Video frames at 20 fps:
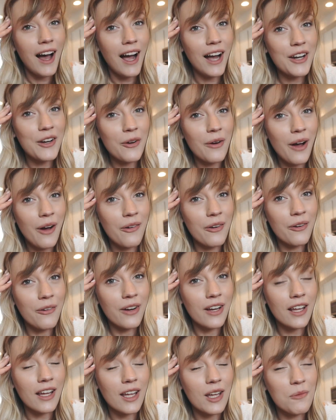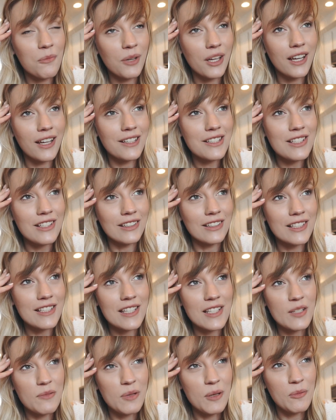I know how annoying it can be to
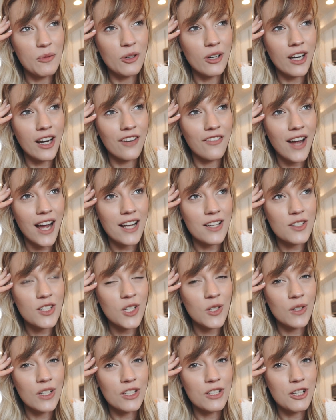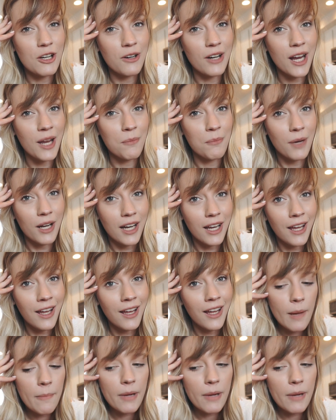listen to people kind of ask you to donate money,